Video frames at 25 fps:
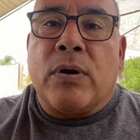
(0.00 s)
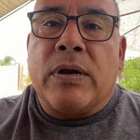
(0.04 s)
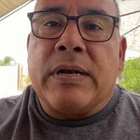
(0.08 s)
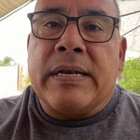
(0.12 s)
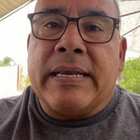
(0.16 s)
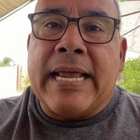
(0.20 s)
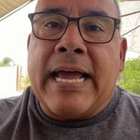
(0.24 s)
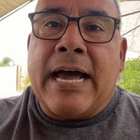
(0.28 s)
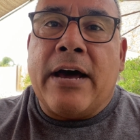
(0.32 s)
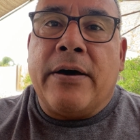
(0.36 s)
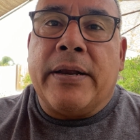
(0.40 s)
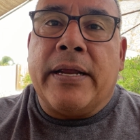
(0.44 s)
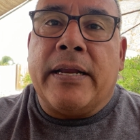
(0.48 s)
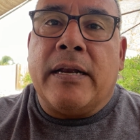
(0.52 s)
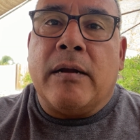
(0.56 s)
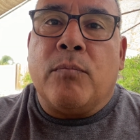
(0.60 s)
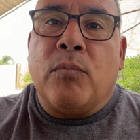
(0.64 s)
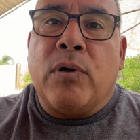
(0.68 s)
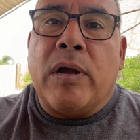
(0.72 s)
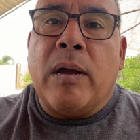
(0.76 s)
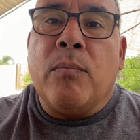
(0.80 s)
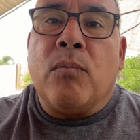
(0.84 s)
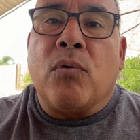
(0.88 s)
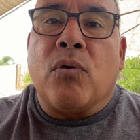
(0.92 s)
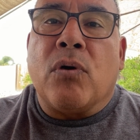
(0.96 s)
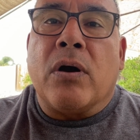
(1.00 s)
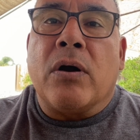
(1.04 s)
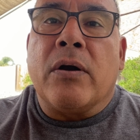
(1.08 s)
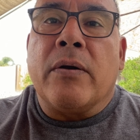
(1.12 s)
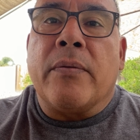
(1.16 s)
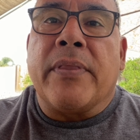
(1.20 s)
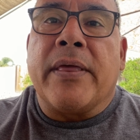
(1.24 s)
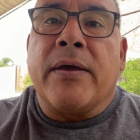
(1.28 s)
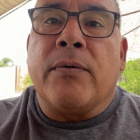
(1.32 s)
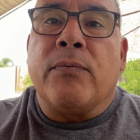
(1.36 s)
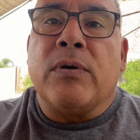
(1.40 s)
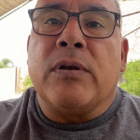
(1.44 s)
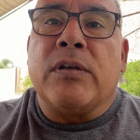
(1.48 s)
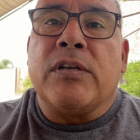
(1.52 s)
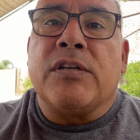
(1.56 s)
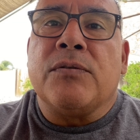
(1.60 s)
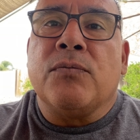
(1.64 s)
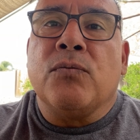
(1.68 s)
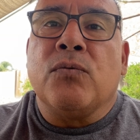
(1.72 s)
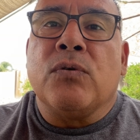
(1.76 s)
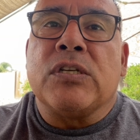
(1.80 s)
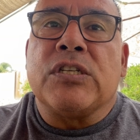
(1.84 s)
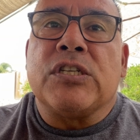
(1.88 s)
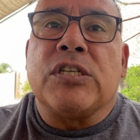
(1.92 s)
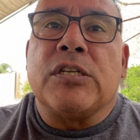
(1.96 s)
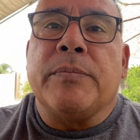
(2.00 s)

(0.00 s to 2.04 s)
it down in a memoir that was